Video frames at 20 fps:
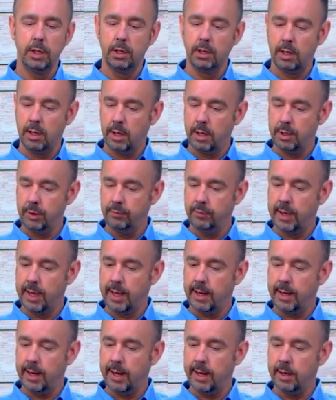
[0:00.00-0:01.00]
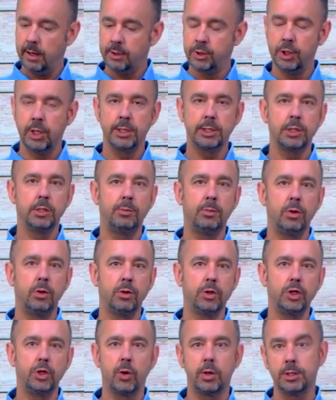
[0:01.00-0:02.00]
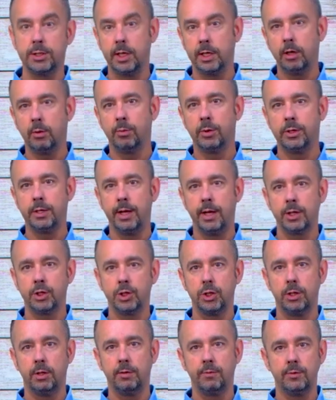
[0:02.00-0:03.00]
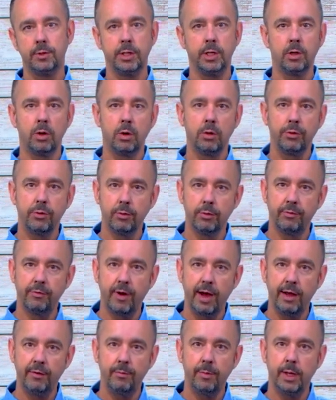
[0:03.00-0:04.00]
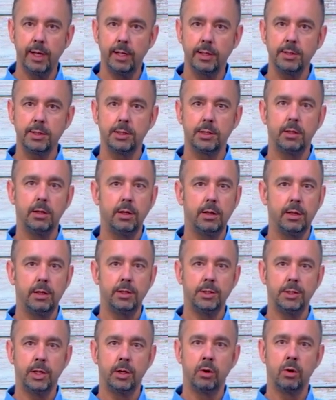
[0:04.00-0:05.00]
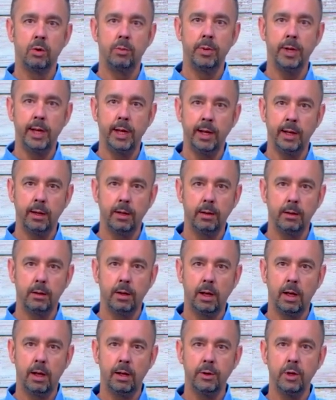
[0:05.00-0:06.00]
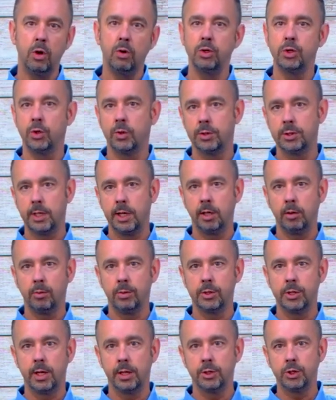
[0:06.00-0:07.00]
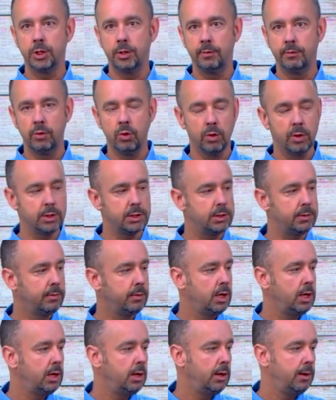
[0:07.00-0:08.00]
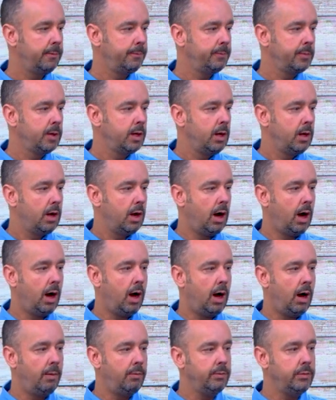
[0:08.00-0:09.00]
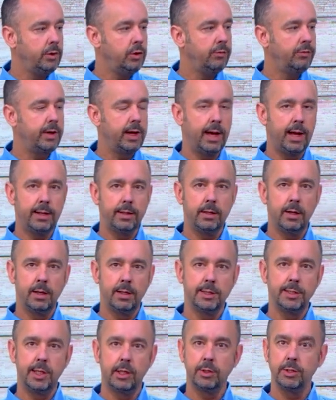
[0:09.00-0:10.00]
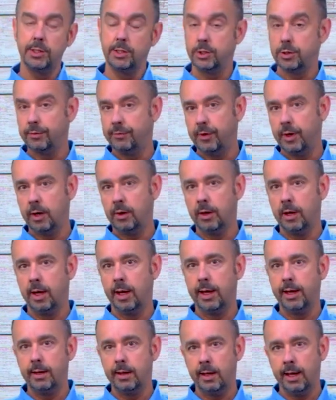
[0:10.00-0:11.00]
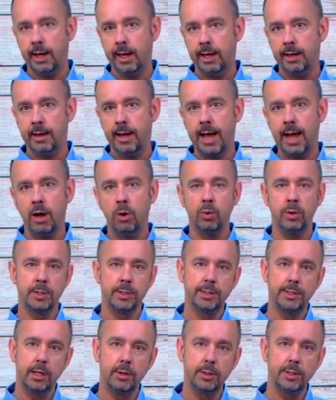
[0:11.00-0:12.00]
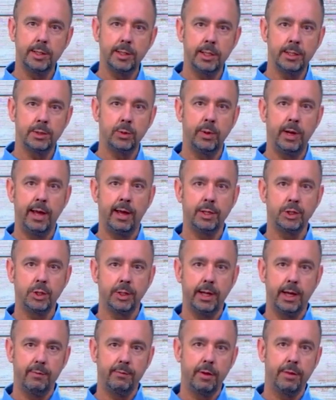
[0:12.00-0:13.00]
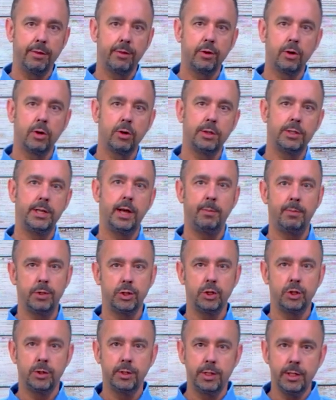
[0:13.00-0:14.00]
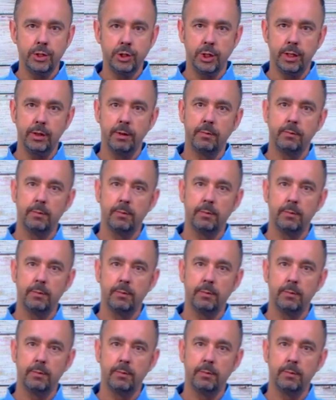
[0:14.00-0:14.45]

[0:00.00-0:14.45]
Uh, you've got a adjustable short cycle protection of zero through five minutes, zero being uh, no short cycle protection, of course. Um, you've got uh, Celsius or Fahrenheit, and now with Celsius, we actually have a third temperature digit.